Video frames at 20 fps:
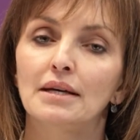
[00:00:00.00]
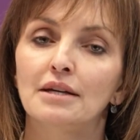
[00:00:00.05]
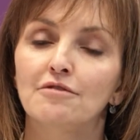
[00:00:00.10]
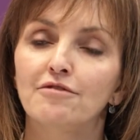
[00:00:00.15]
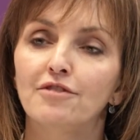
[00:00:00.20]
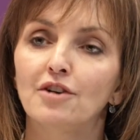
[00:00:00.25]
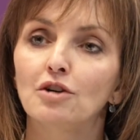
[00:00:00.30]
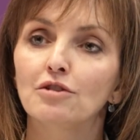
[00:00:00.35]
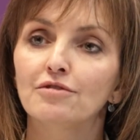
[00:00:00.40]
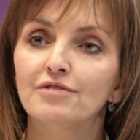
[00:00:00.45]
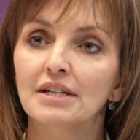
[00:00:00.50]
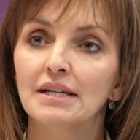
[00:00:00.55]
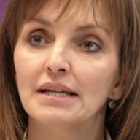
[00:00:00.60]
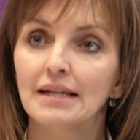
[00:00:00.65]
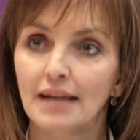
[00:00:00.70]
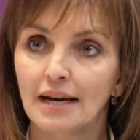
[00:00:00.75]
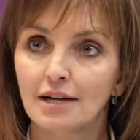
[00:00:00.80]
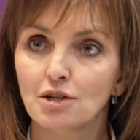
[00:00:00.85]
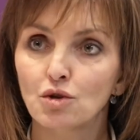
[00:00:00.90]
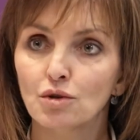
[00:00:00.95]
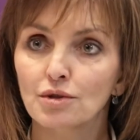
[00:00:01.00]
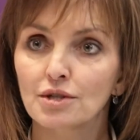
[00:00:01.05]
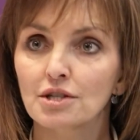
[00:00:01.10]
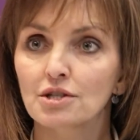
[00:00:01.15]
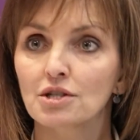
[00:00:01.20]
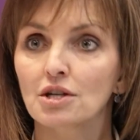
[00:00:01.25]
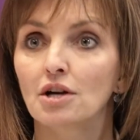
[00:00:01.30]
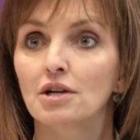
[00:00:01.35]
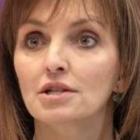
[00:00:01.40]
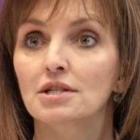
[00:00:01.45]
involved in a natural
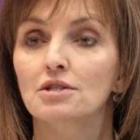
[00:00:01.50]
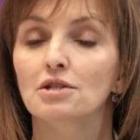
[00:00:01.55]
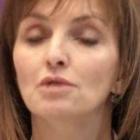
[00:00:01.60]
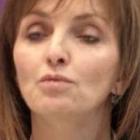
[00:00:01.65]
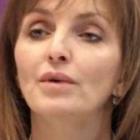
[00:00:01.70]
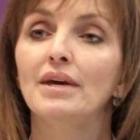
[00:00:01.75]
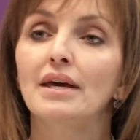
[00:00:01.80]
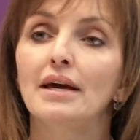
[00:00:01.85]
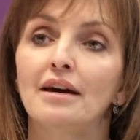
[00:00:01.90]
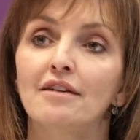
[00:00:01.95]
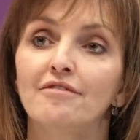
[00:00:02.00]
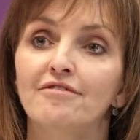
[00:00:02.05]
disaster. We have